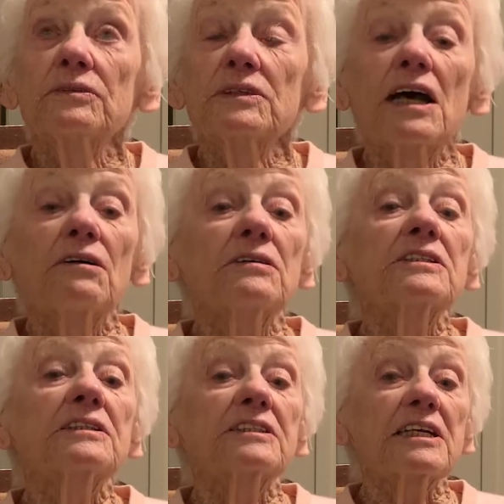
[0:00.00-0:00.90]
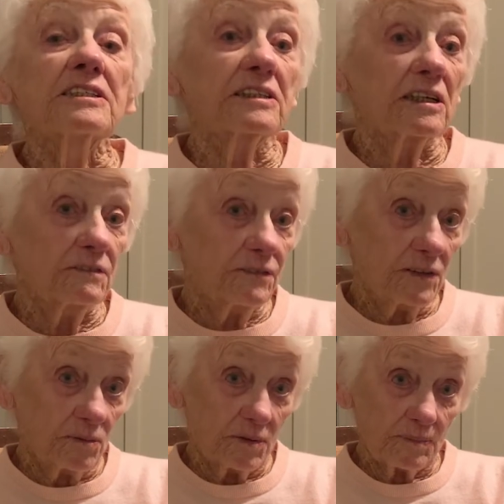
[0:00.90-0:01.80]
No, his testicle
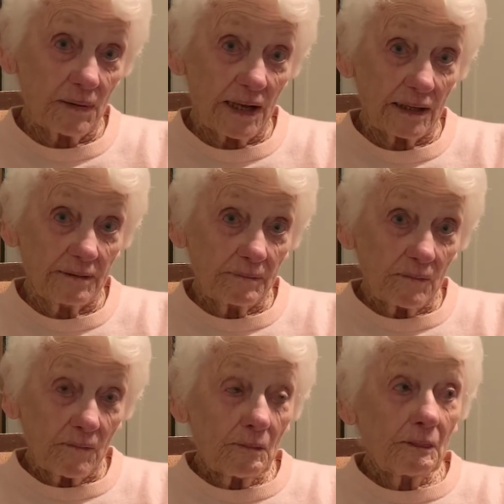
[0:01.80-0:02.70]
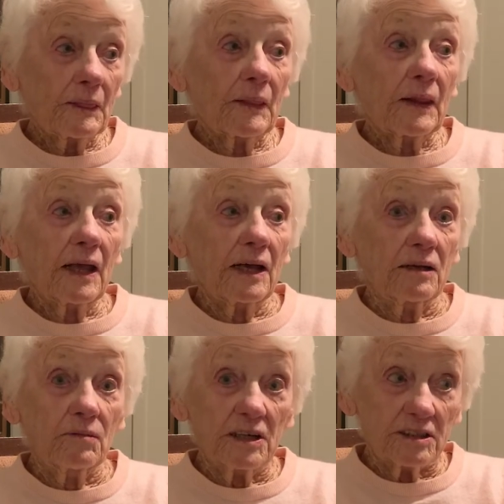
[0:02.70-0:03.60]
filled with blood. And he
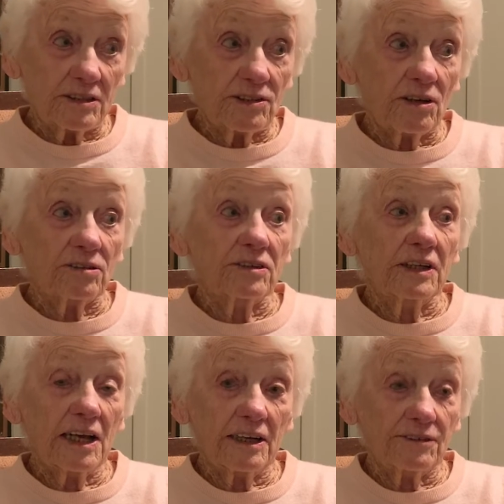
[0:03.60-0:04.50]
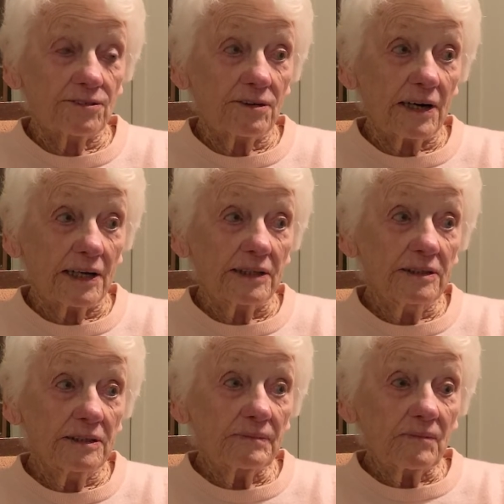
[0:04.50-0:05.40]
went to the doctor and had it
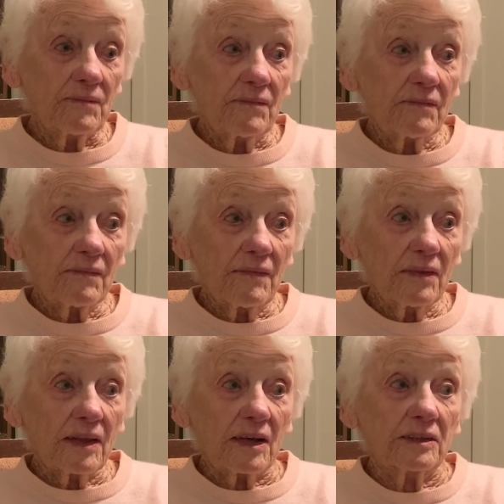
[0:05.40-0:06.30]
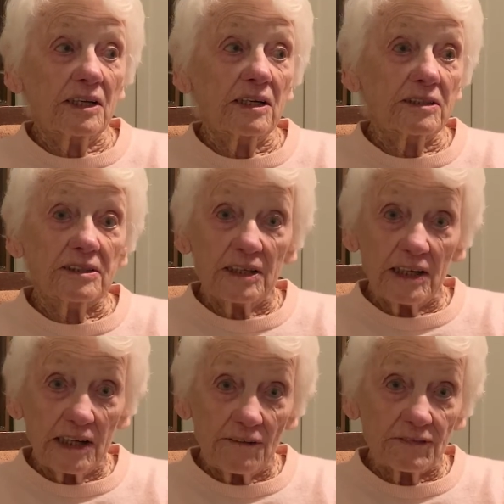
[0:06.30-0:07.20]
drained. And then he said
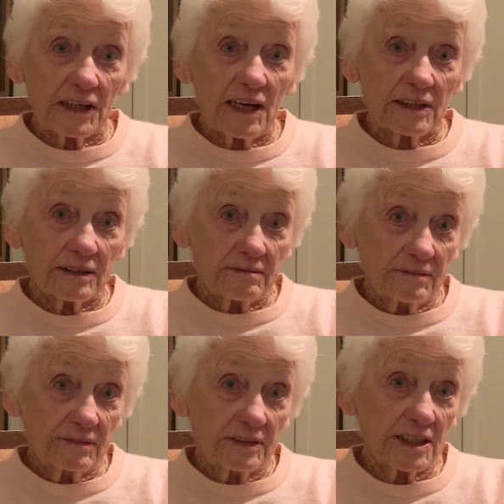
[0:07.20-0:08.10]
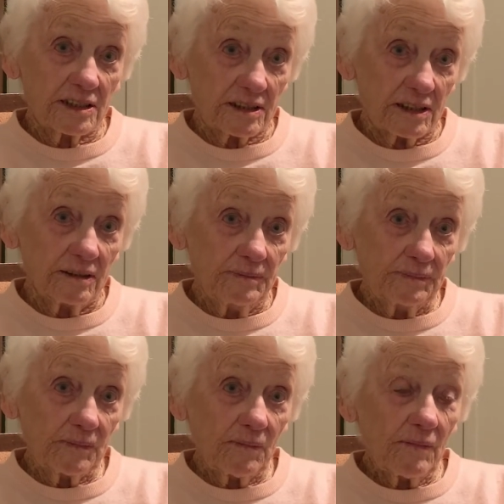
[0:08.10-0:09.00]
he'd have to cut the testicle.
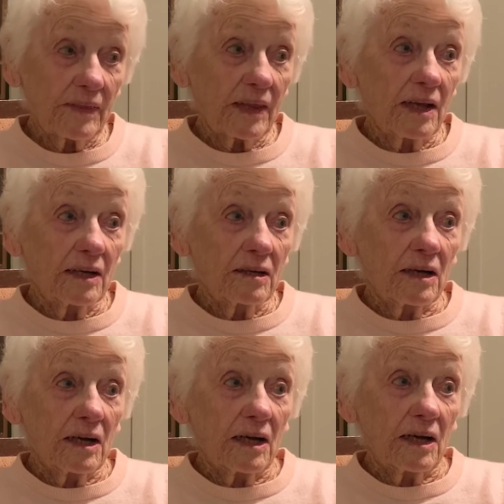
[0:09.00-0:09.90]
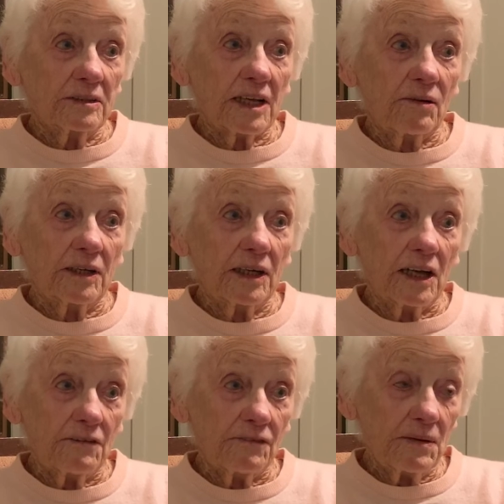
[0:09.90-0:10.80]
So in
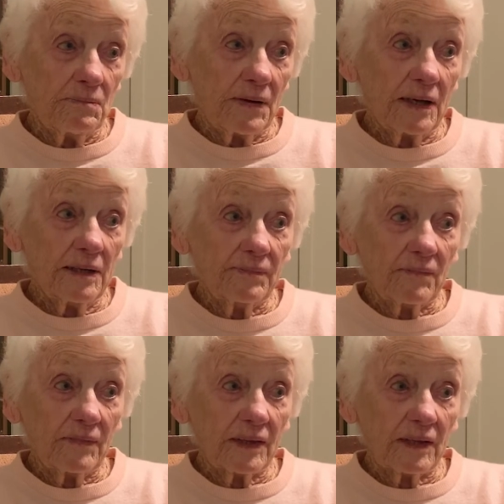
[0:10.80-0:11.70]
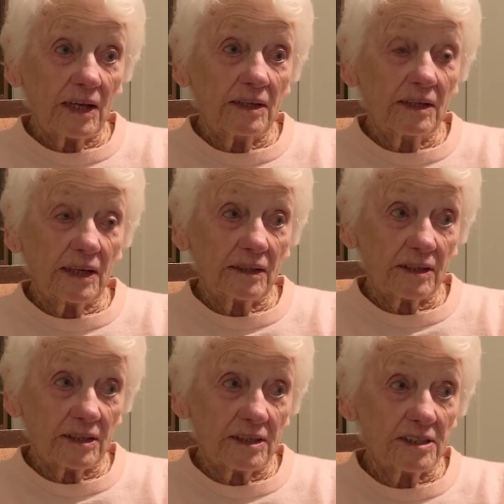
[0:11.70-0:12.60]
November, they cut the
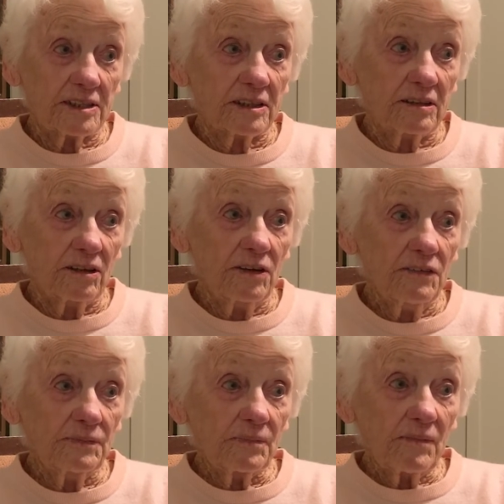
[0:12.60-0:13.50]
testicle off.